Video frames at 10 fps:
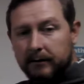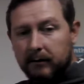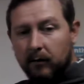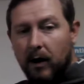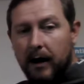
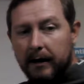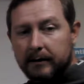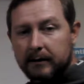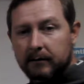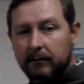watts,
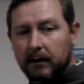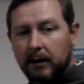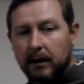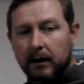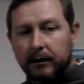
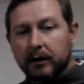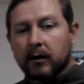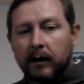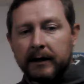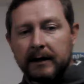you're
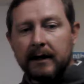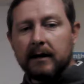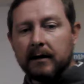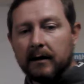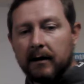going to need
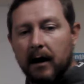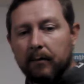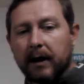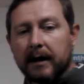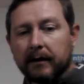a
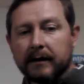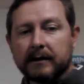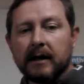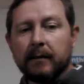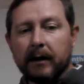breaker that's
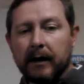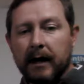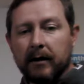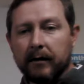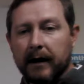going to be able to
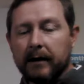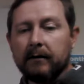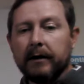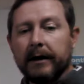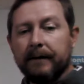handle that.
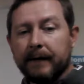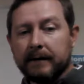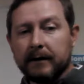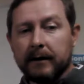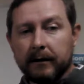If it's
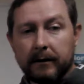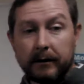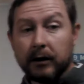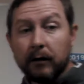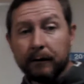a
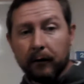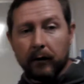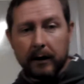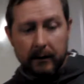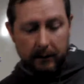
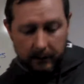240,